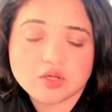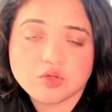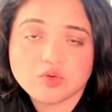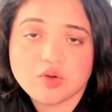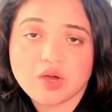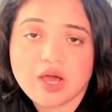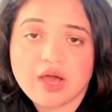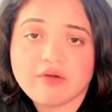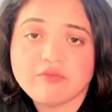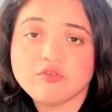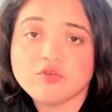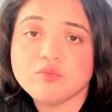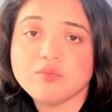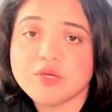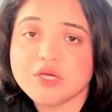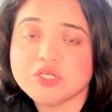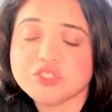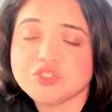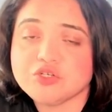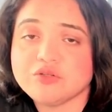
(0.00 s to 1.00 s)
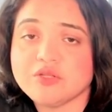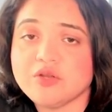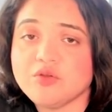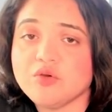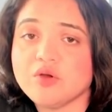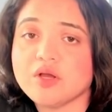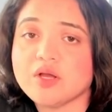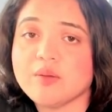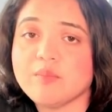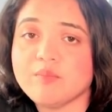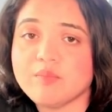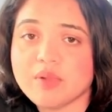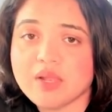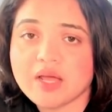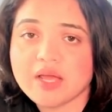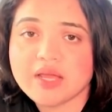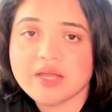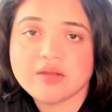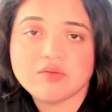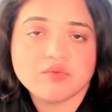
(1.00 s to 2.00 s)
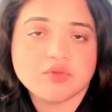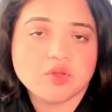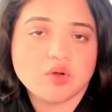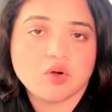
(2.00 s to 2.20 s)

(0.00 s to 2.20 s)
You have to make sure that you are compliant with